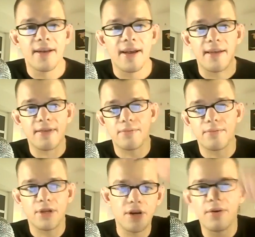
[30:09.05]
And then we
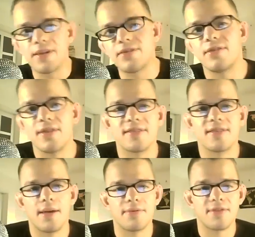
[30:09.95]
go into this
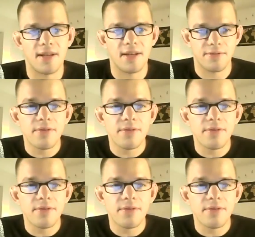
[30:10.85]
type of stuff.